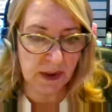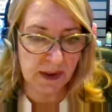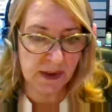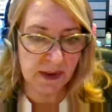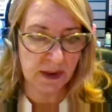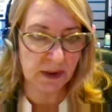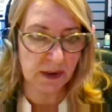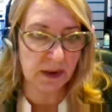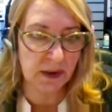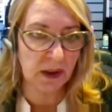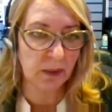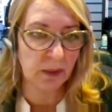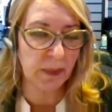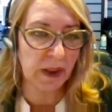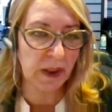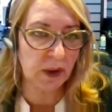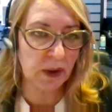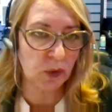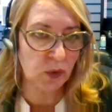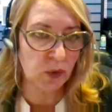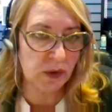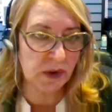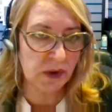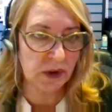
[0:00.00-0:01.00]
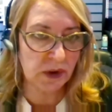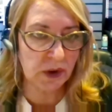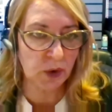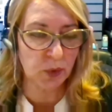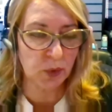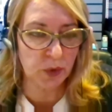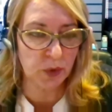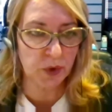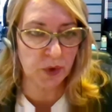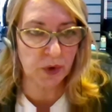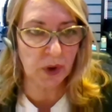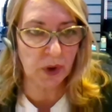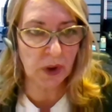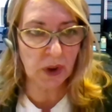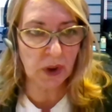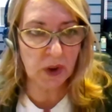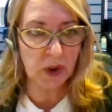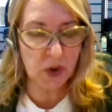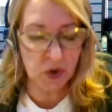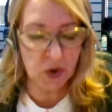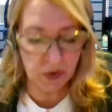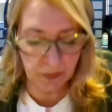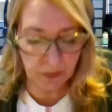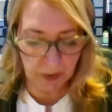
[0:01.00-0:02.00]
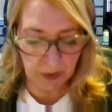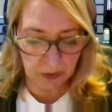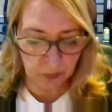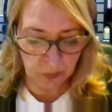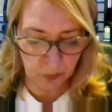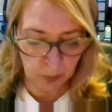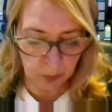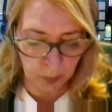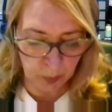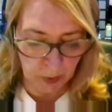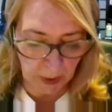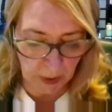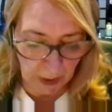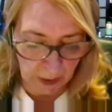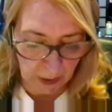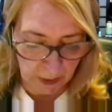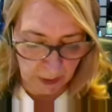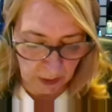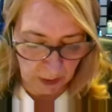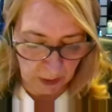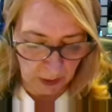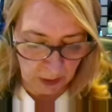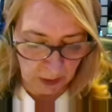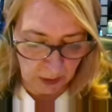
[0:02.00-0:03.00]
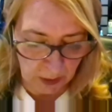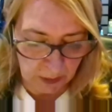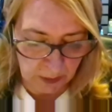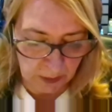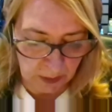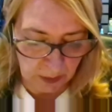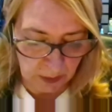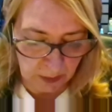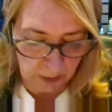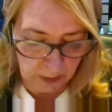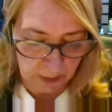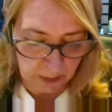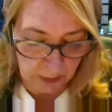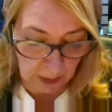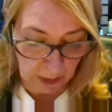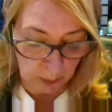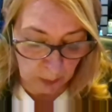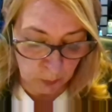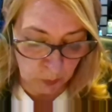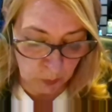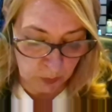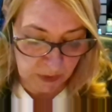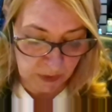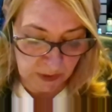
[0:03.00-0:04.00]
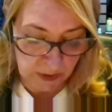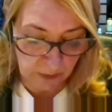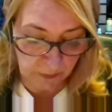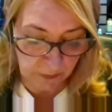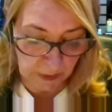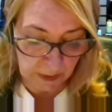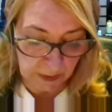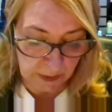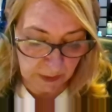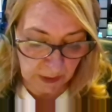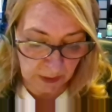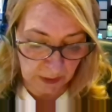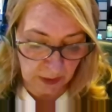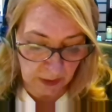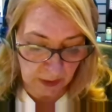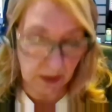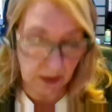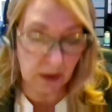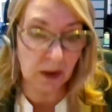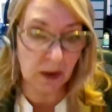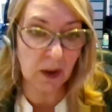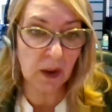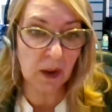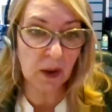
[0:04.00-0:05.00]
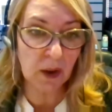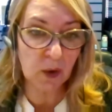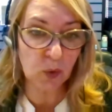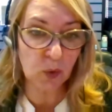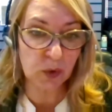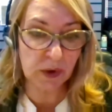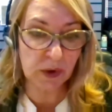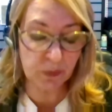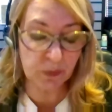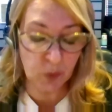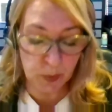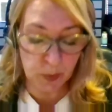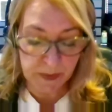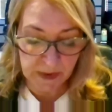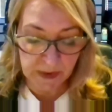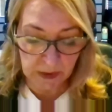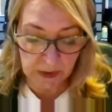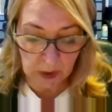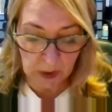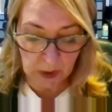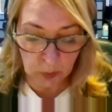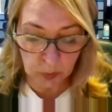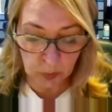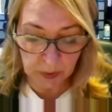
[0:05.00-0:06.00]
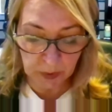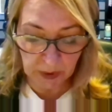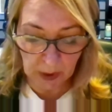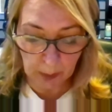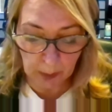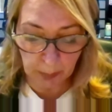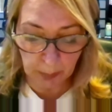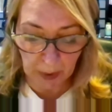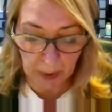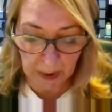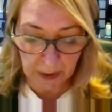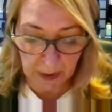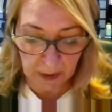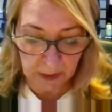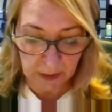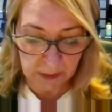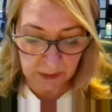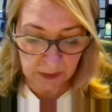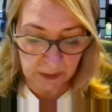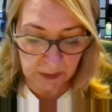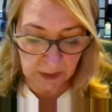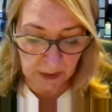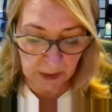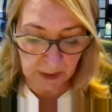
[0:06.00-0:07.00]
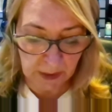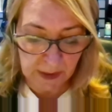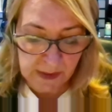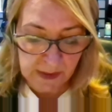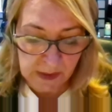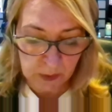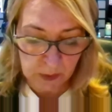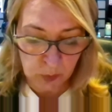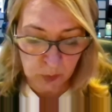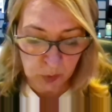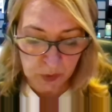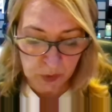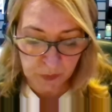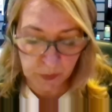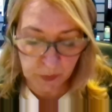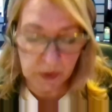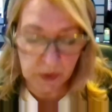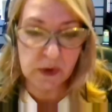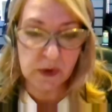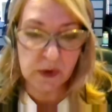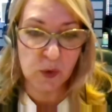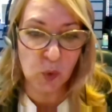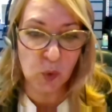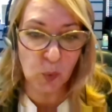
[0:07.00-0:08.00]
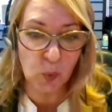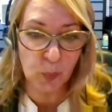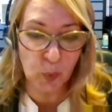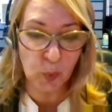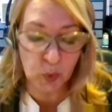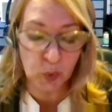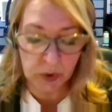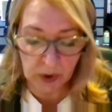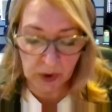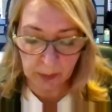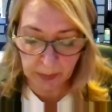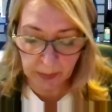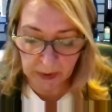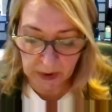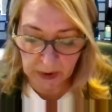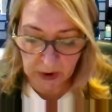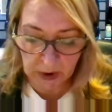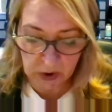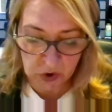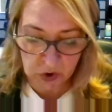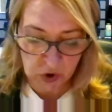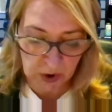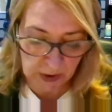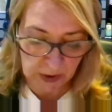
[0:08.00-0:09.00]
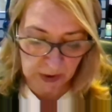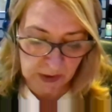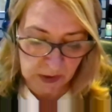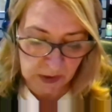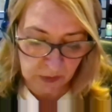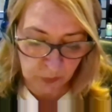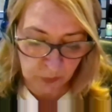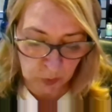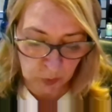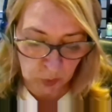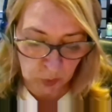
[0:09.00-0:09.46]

I will return to the declaration of the Macedonians who live in Bulgaria. They say that they ask from the European Union not to